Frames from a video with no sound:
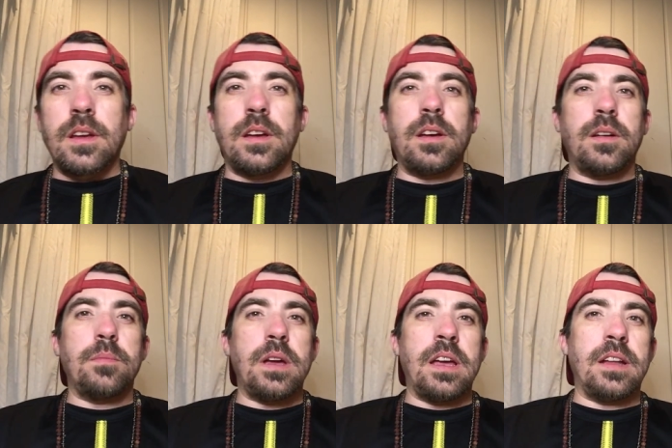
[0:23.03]

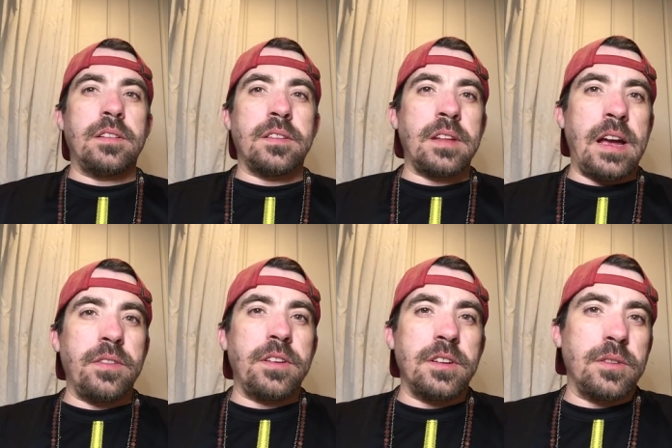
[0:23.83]
and how
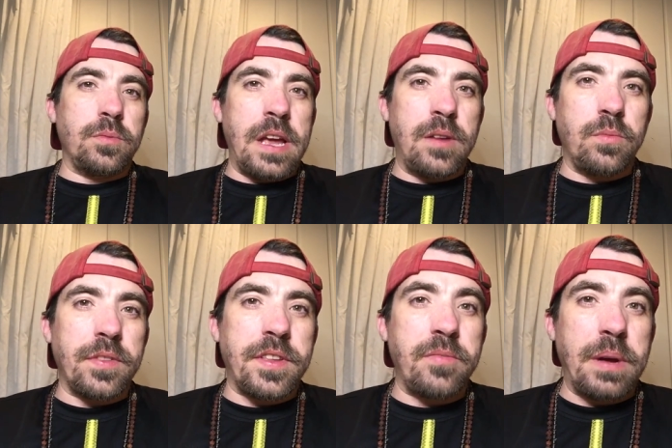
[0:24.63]
that, you know, and
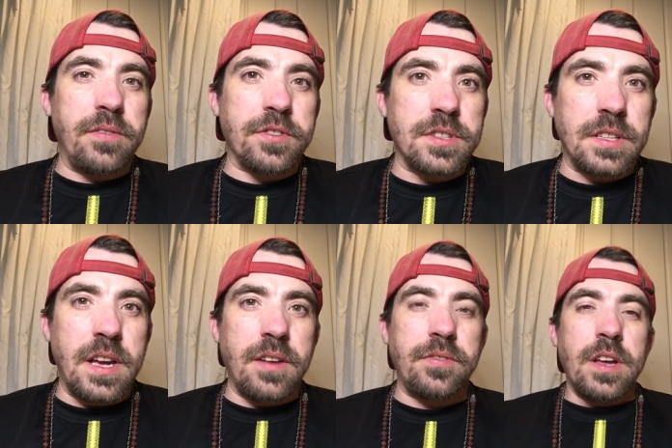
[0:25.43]
what they've been for
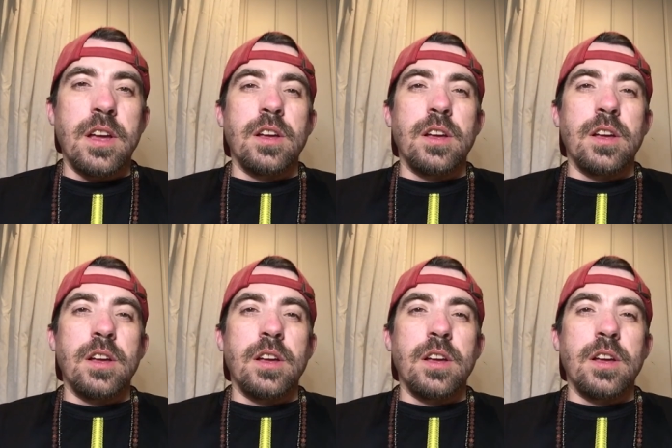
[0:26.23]
CF.